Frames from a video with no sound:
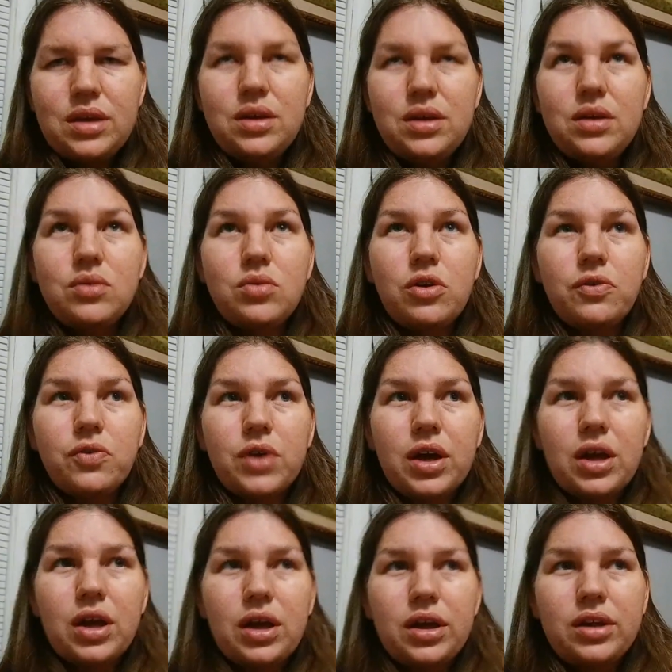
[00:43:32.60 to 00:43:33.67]
roof
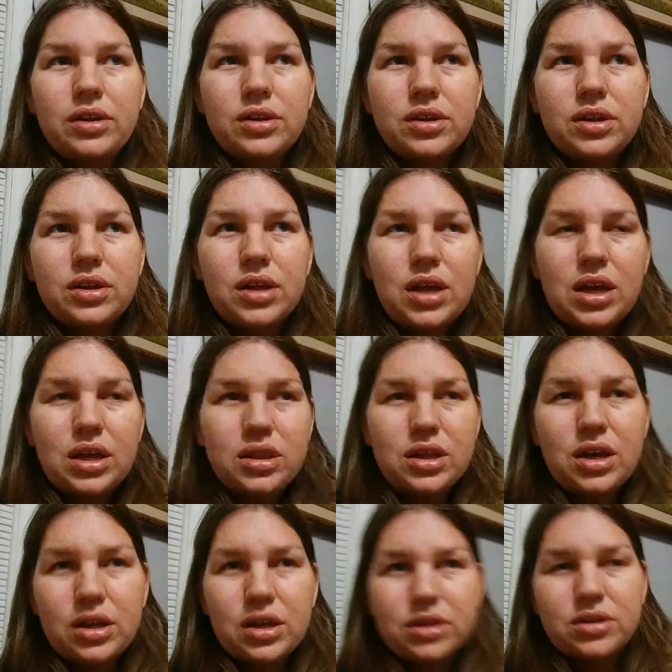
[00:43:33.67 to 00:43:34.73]
raise and the
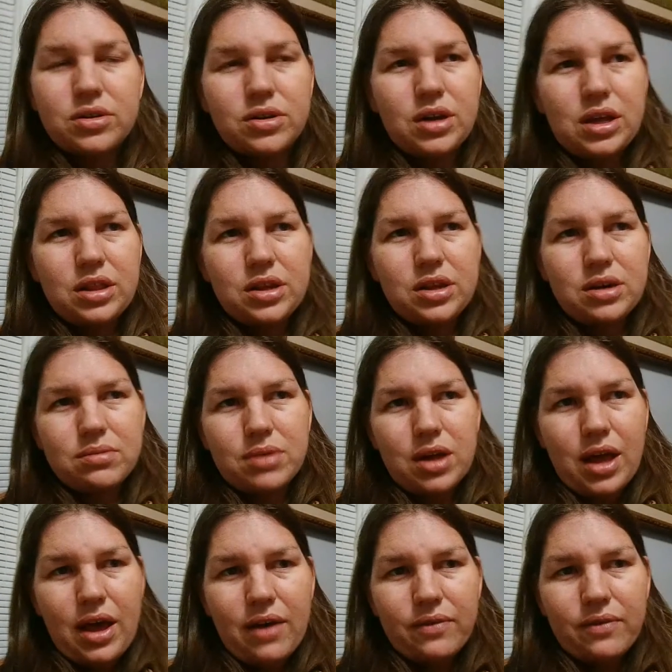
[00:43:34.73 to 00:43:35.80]
extra in there, but I'll
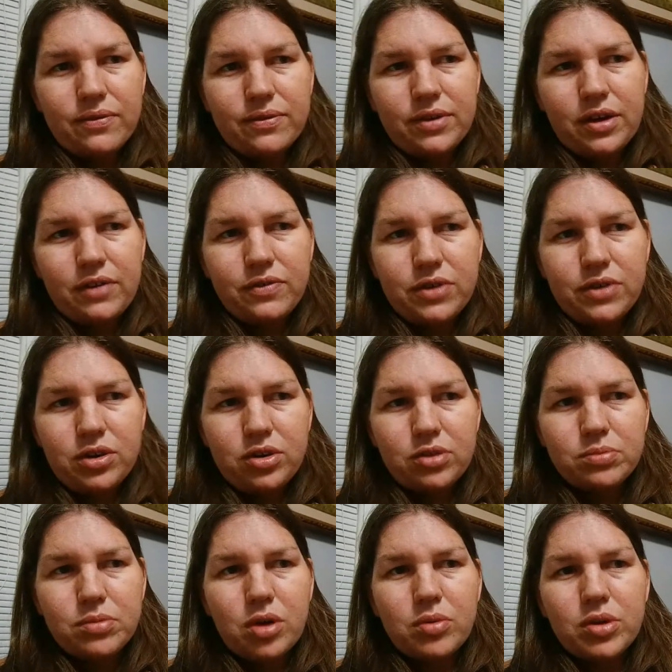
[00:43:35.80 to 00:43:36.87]
have a few
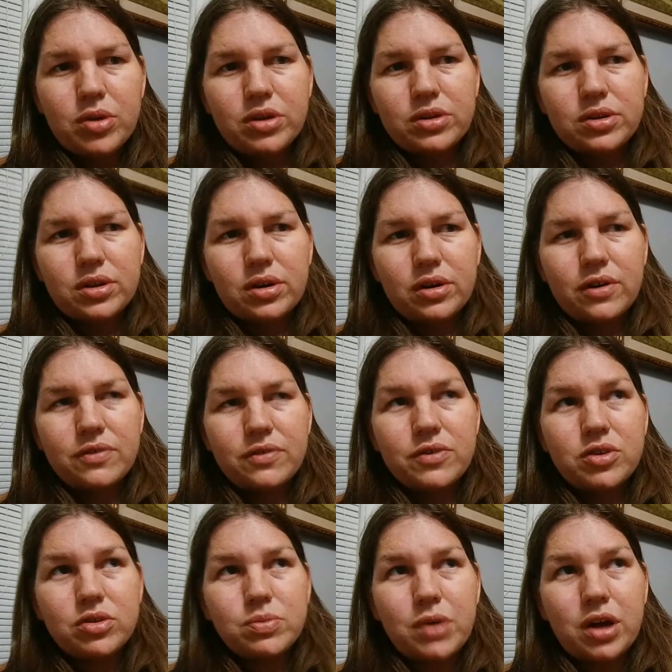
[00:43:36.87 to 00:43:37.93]
moments or a few
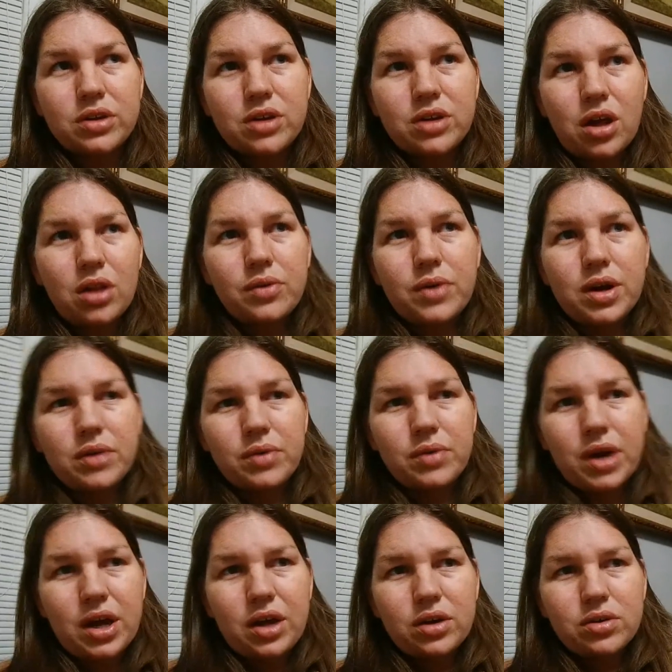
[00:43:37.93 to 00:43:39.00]
spots all the way
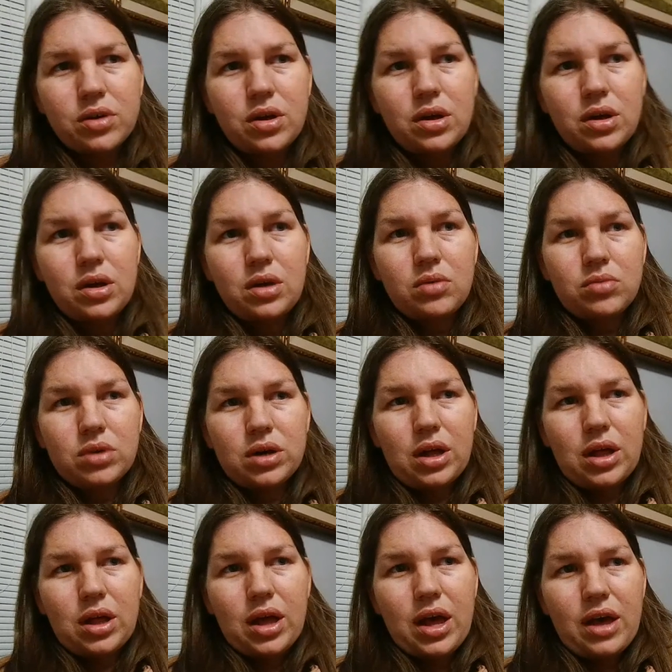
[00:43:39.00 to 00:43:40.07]
around where I'll
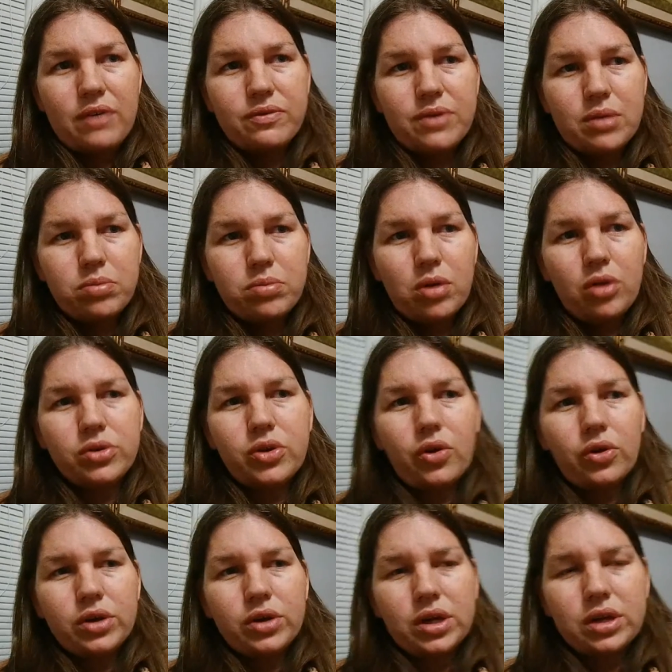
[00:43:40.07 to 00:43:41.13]
have a bolt
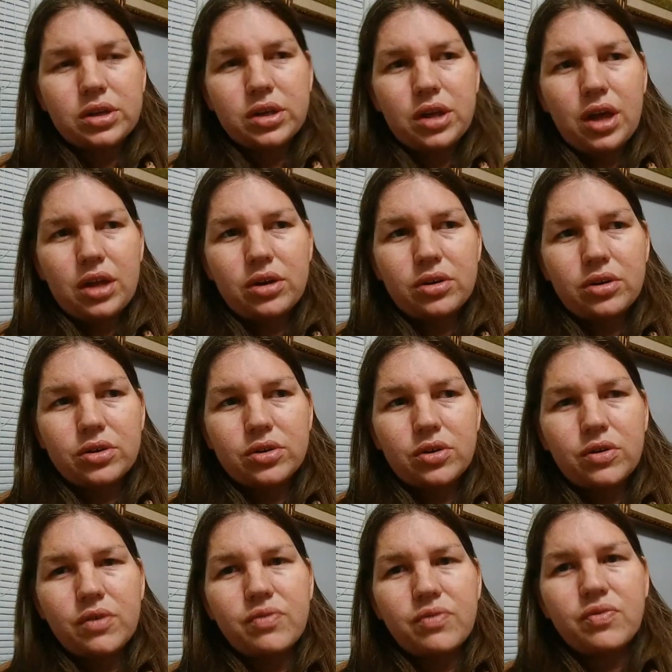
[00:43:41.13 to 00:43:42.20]
holding it together. So
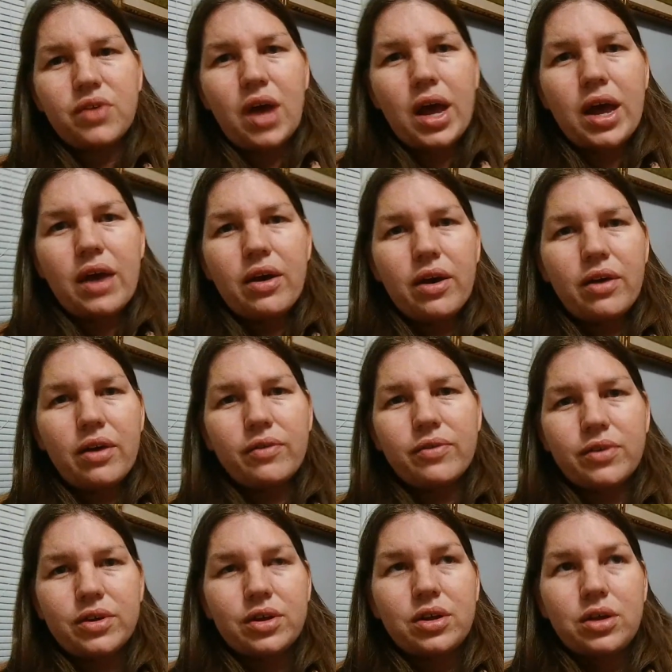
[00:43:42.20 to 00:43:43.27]
if I have
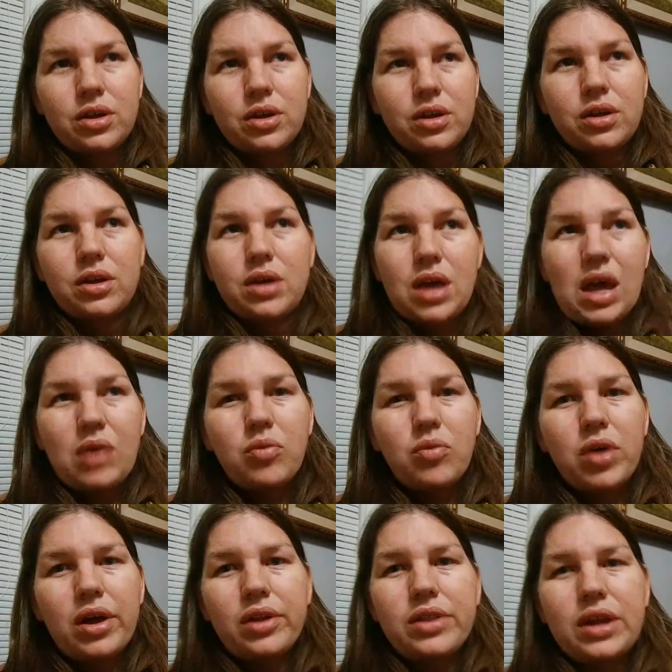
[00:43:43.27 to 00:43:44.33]
a
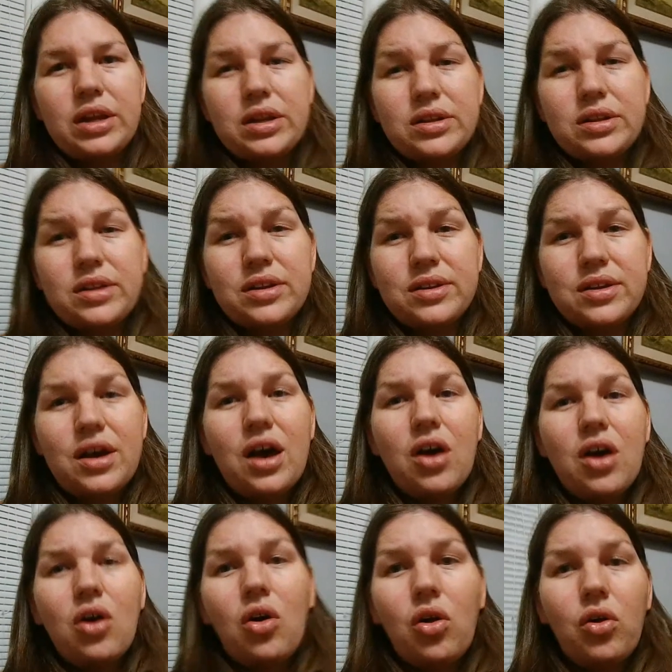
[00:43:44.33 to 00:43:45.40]
weld that does not
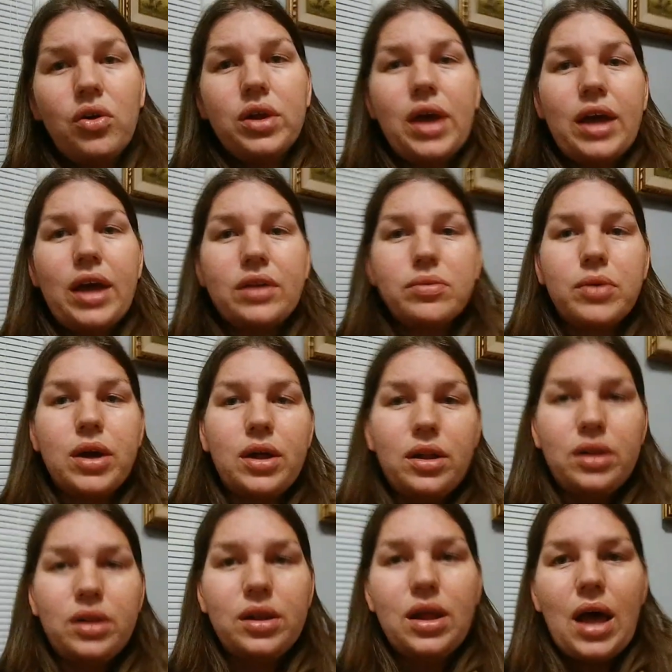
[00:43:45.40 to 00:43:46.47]
hold as
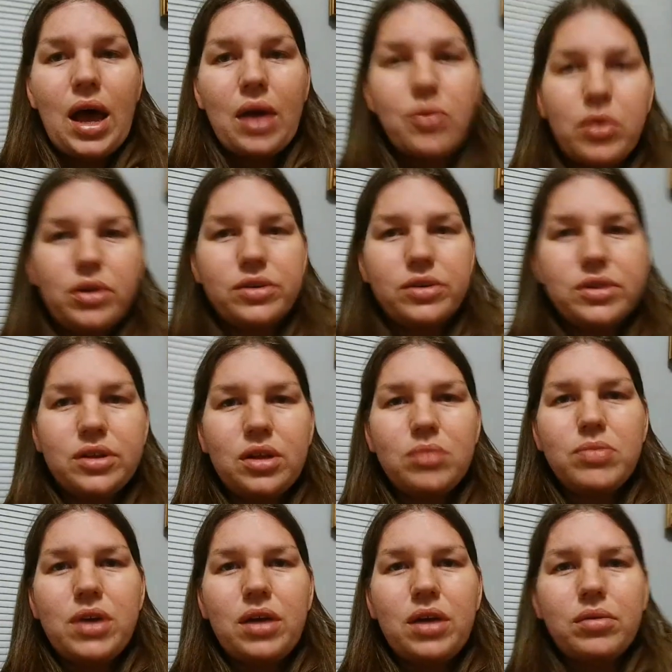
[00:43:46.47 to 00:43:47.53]
well, I will still
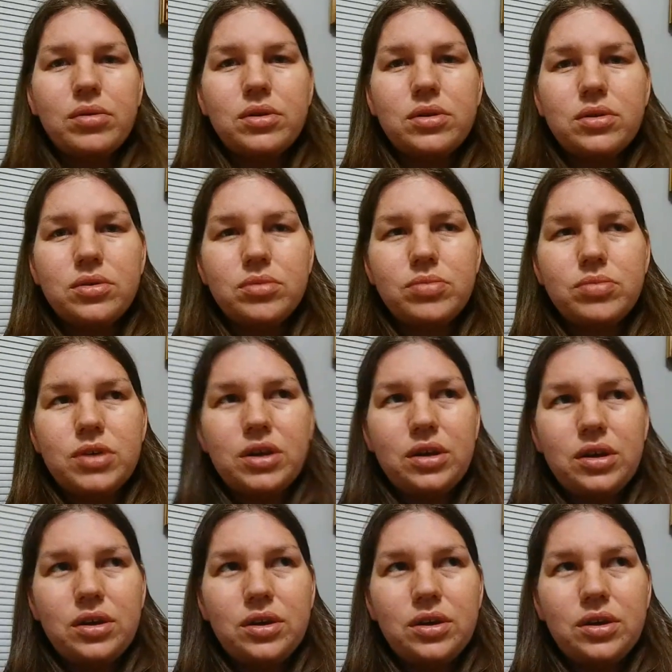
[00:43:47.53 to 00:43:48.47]
be able to be